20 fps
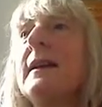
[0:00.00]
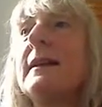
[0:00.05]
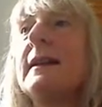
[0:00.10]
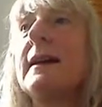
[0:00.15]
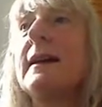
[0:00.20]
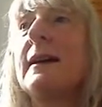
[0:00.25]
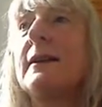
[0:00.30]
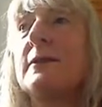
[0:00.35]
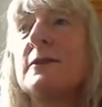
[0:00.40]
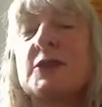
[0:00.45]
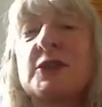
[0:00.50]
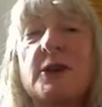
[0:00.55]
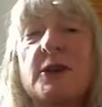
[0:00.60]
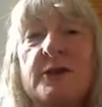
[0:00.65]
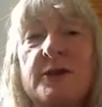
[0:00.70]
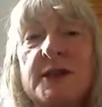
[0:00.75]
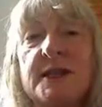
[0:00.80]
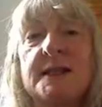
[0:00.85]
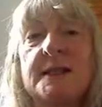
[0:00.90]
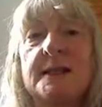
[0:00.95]
Now, so
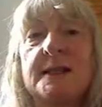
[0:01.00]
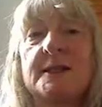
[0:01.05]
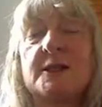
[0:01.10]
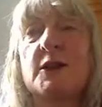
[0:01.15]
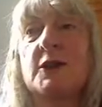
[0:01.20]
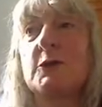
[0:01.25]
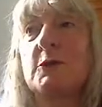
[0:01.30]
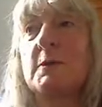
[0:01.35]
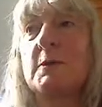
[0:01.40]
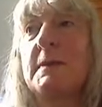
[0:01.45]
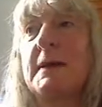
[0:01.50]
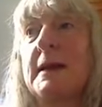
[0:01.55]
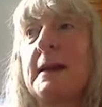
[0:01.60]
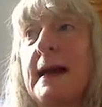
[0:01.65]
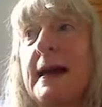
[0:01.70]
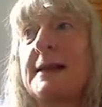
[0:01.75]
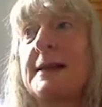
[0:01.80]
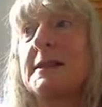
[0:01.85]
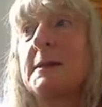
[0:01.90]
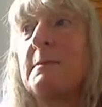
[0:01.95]
this is going to
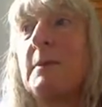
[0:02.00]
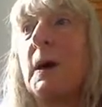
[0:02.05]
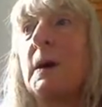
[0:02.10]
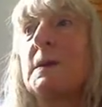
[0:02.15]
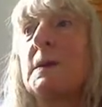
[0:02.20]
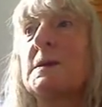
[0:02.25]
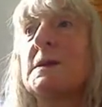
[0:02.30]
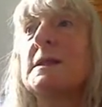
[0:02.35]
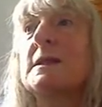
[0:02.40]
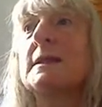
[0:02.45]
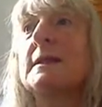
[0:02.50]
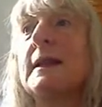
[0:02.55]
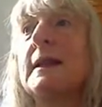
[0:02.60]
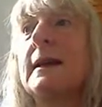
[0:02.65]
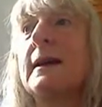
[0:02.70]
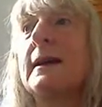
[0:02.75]
appear as a post.